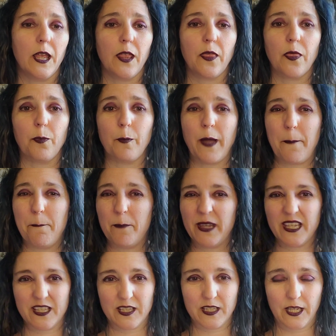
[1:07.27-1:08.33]
My
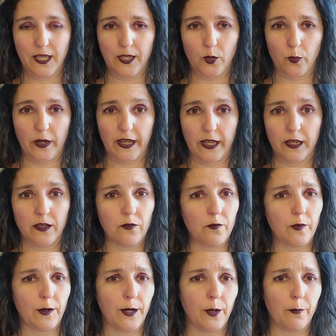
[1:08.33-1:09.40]
biggest takeaway
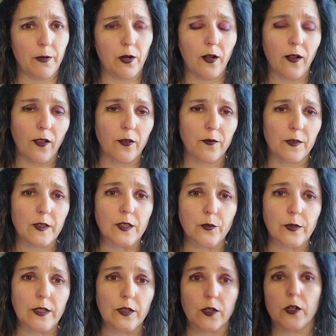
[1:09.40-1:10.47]
from all of this
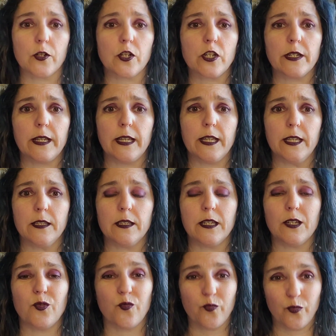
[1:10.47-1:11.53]
research is
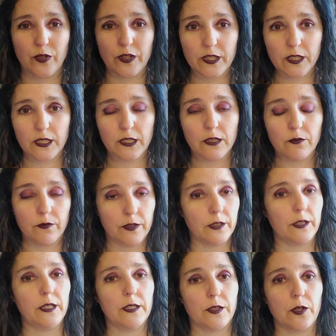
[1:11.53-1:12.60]
it really,
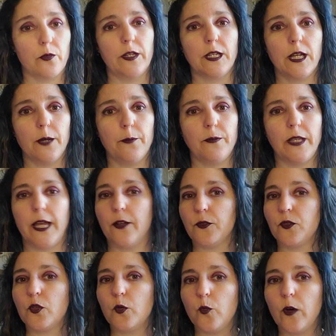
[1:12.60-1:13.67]
really is going to come down
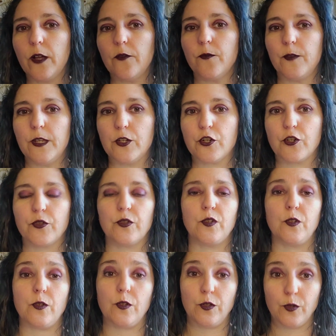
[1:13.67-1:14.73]
to what features
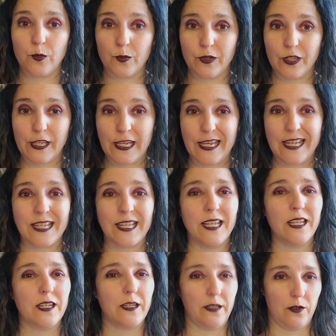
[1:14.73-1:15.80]
do you need
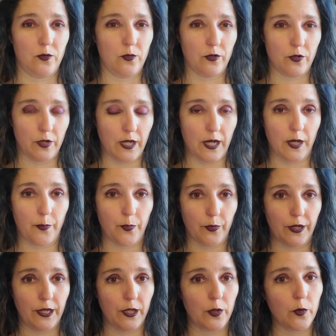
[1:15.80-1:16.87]
in order to
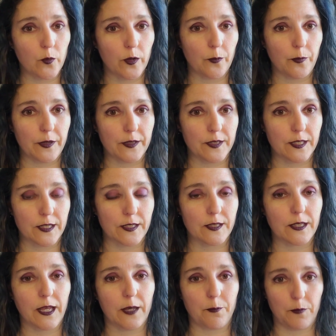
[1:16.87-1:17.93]
operate your business
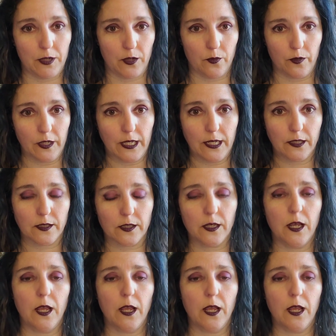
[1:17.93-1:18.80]
and meet your needs.